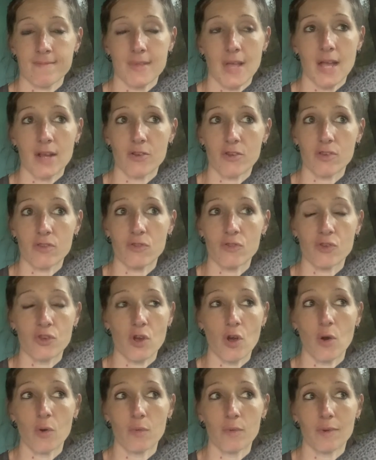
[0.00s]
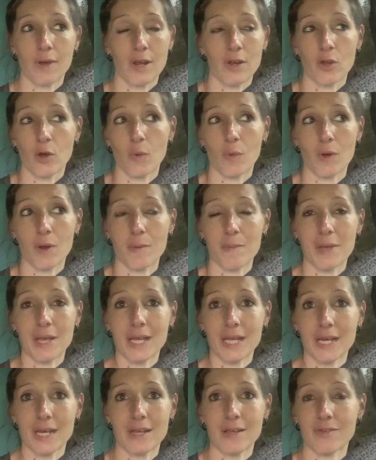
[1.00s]
I just don't. I don't want to
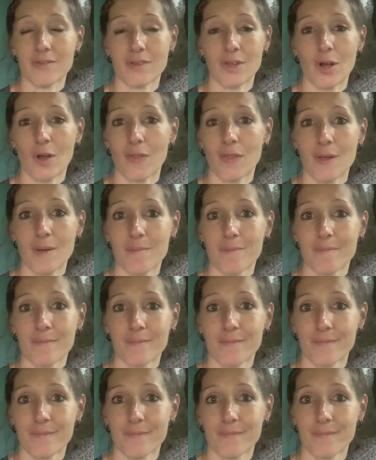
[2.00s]
make it easy on them.